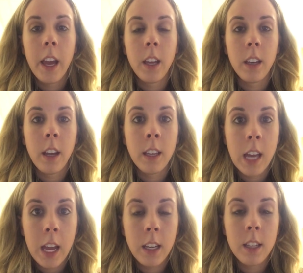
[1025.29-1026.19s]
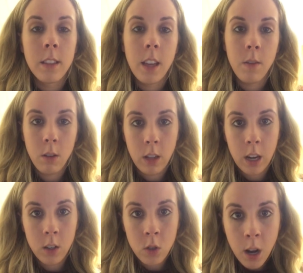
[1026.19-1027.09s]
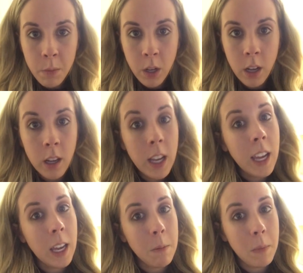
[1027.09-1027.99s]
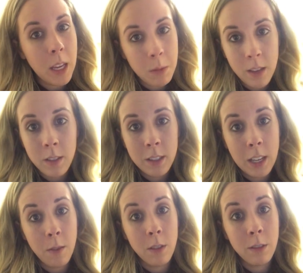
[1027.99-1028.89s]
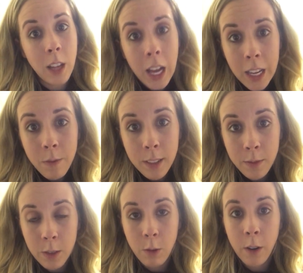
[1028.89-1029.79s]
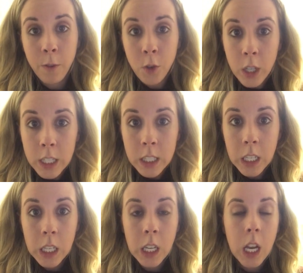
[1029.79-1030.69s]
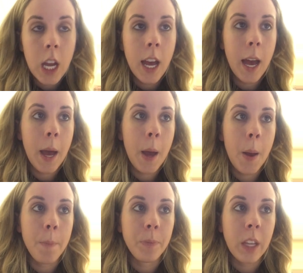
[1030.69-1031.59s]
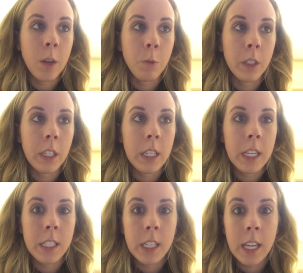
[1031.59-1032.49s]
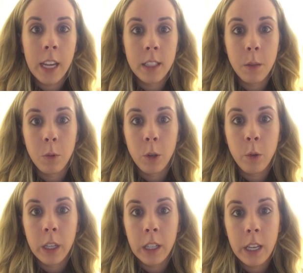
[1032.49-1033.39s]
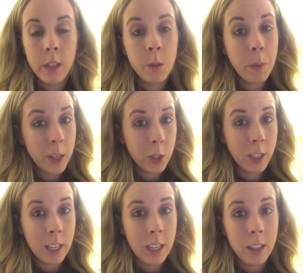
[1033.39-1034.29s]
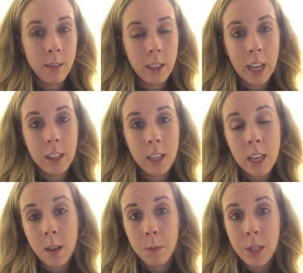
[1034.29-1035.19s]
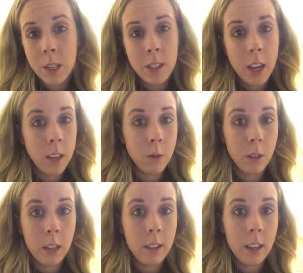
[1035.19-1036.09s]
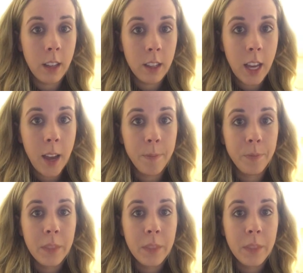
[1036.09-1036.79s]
and again can save you a lot of trouble and maybe even save your life if you are freezing and really need to get somewhere quickly, especially like the EMT tent or anything like that.